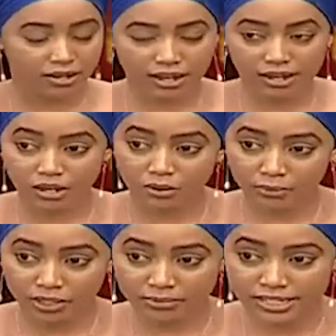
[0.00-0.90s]
Allow
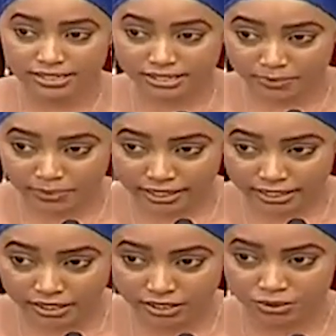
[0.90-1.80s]
me, Mr.
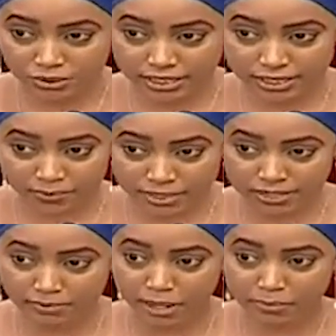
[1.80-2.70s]
Speaker, to
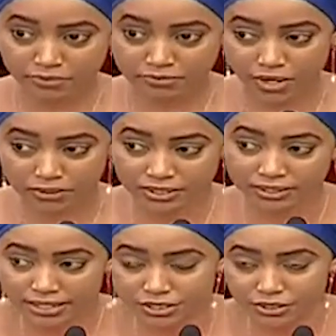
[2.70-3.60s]
express my profound
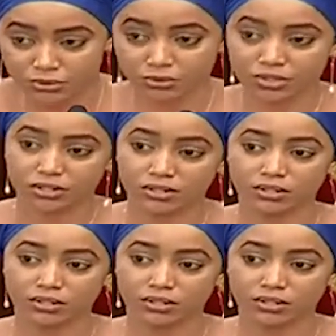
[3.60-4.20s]
gratitude